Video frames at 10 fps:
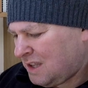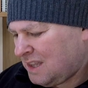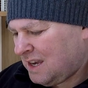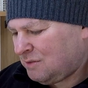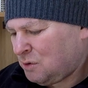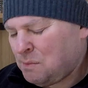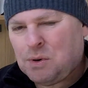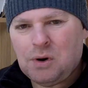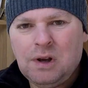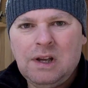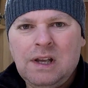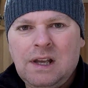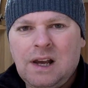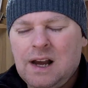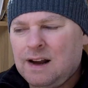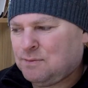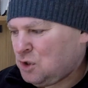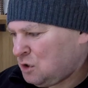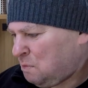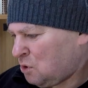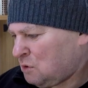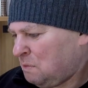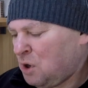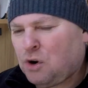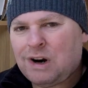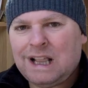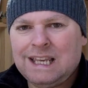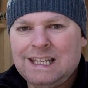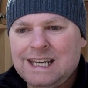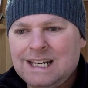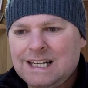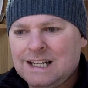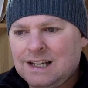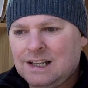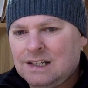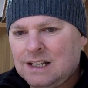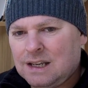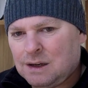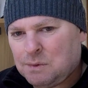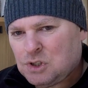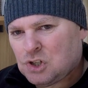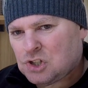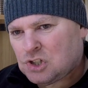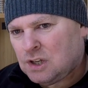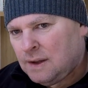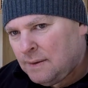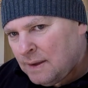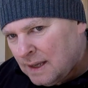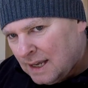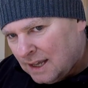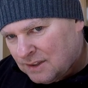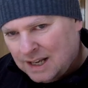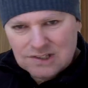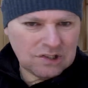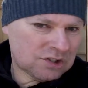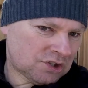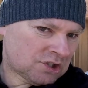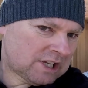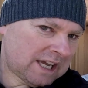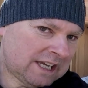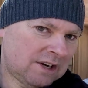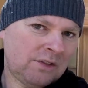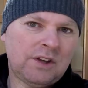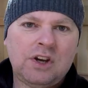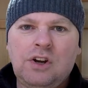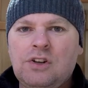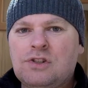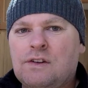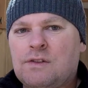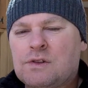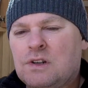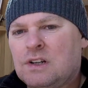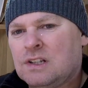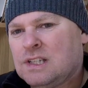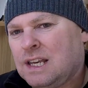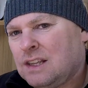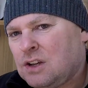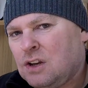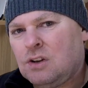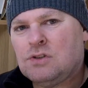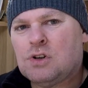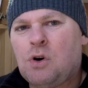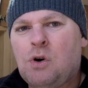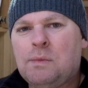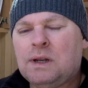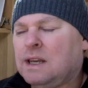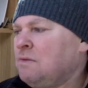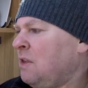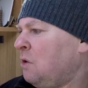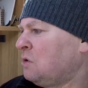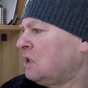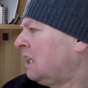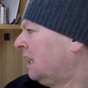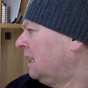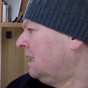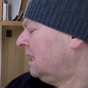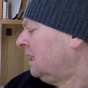that I've done, but I've just put some Pura Clean in, and I think Angela's just taking all the curtains off, because we're going to take the curtains home and give those a clean.